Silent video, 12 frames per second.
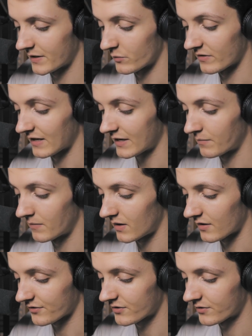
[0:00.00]
It was like a
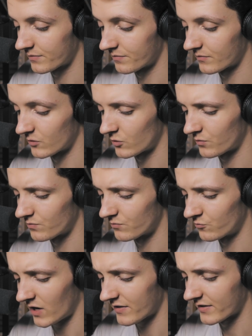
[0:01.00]
mask, or
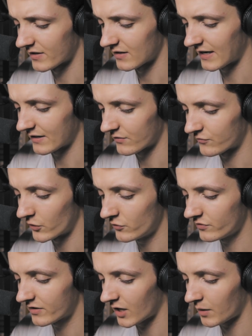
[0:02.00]
rather like the
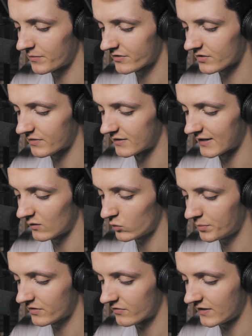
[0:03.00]
frozen calmness of a dead
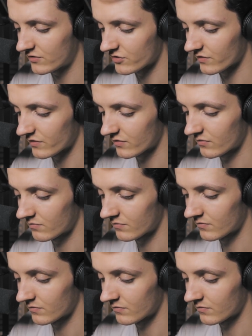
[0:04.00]
woman's features,